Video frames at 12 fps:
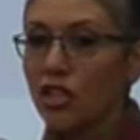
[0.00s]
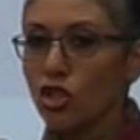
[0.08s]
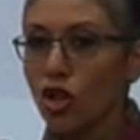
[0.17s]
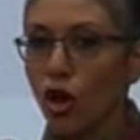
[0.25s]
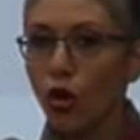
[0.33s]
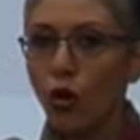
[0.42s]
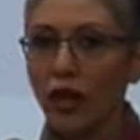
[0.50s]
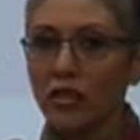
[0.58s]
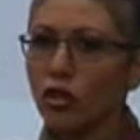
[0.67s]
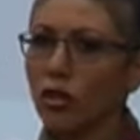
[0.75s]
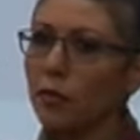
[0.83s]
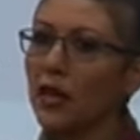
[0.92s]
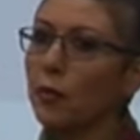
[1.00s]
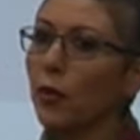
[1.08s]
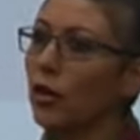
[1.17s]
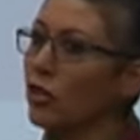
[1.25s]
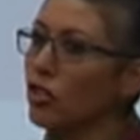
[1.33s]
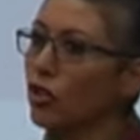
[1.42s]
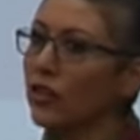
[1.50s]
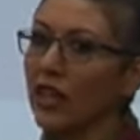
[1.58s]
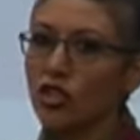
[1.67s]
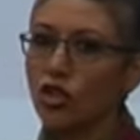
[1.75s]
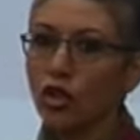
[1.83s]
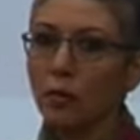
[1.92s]
so it's going to be a person
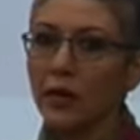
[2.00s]
that is going to